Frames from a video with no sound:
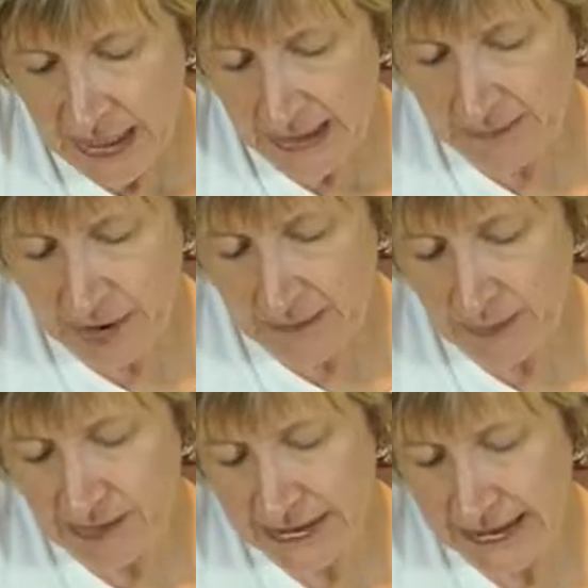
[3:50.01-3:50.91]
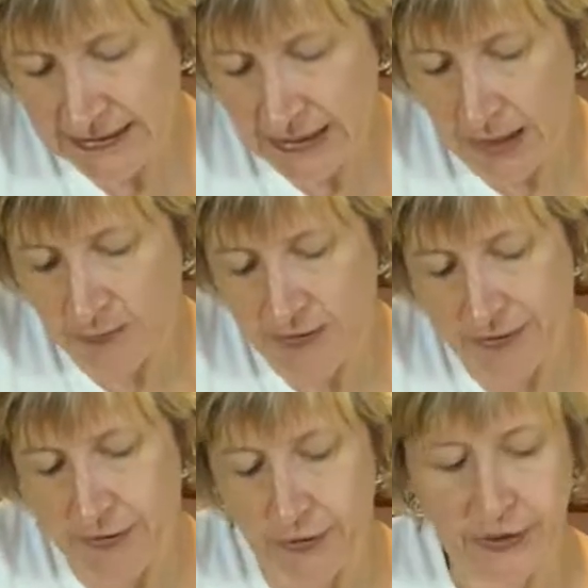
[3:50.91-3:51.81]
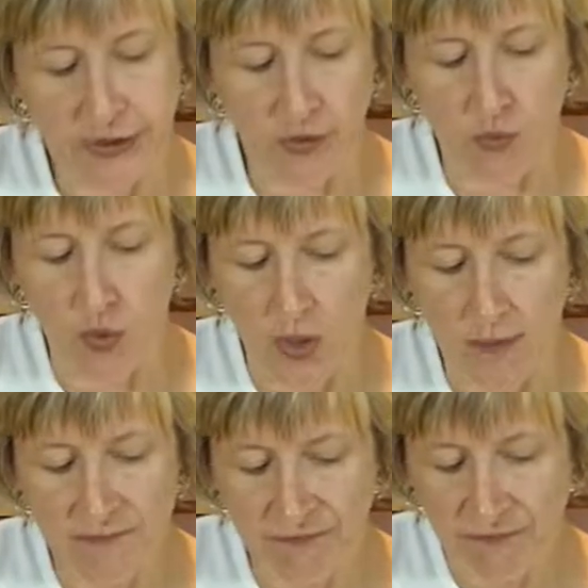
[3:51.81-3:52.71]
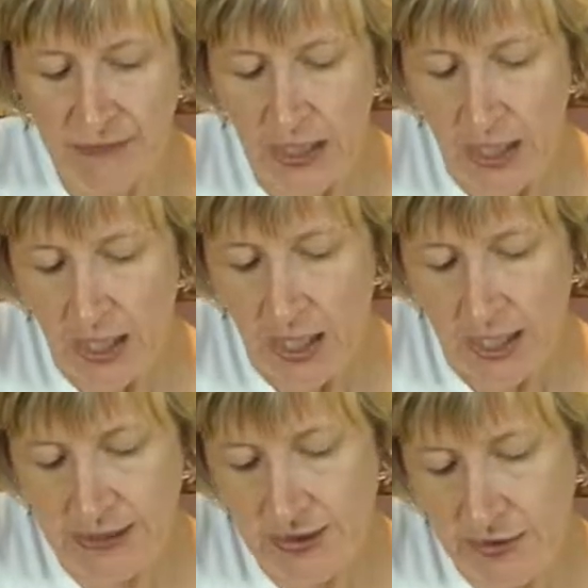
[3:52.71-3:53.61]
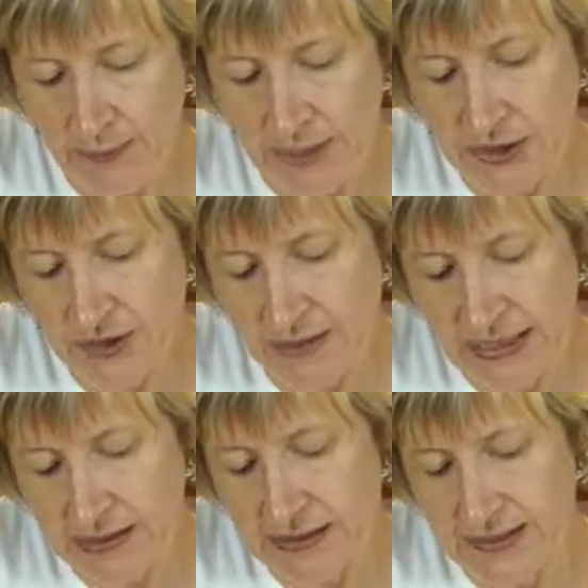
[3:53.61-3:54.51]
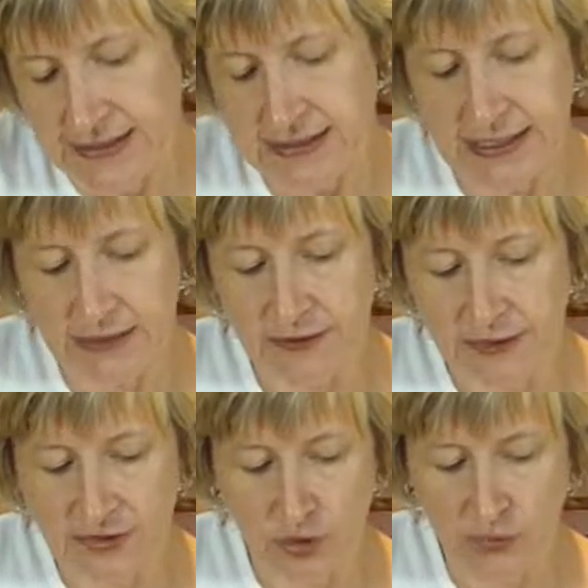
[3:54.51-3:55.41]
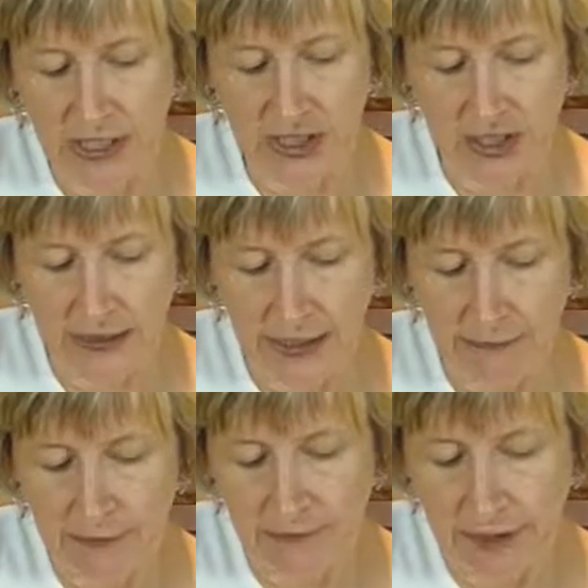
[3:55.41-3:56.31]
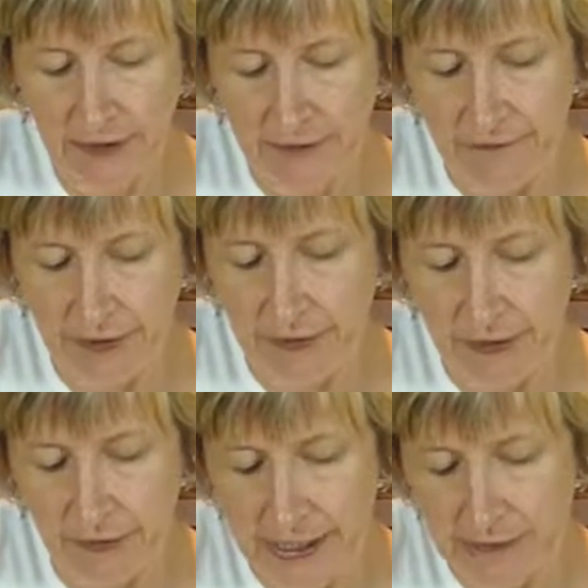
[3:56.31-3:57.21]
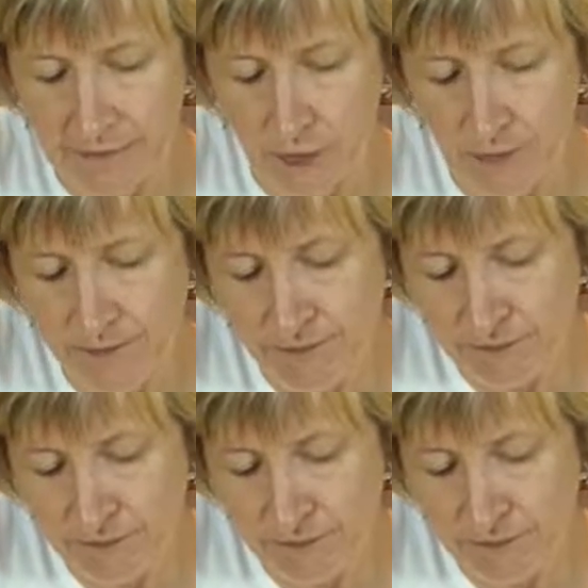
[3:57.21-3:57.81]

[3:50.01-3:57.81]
I probably ended up with 30 or more. I took a bunch, about a dozen, down to the soup kitchen. They were very, very grateful.